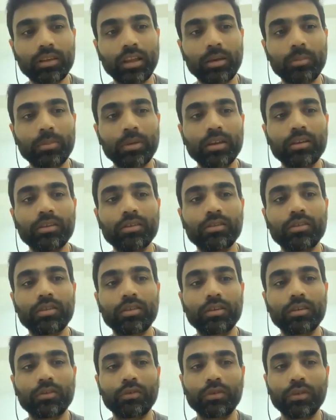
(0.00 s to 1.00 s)
That
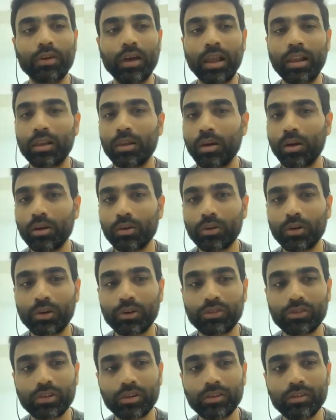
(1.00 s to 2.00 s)
means a lot of
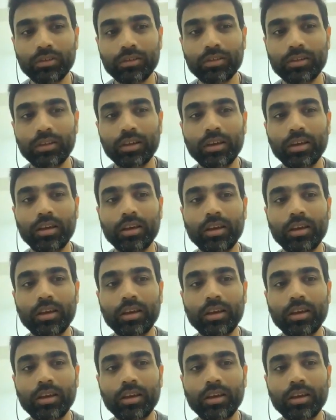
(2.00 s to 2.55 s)
questions